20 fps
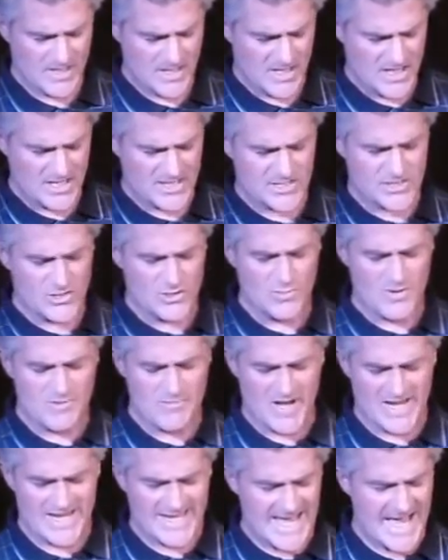I stood with
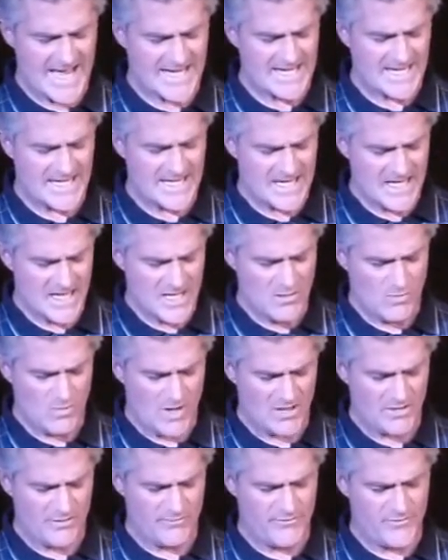my caddy
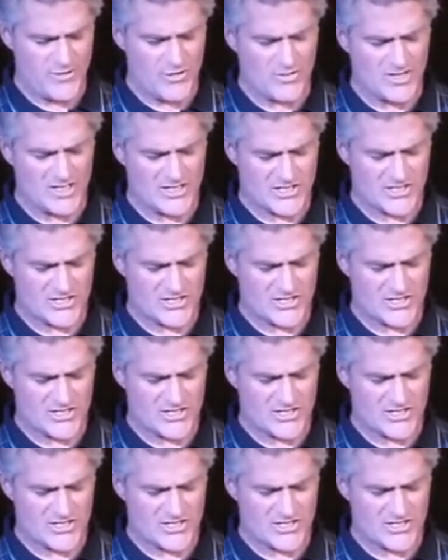while the furious,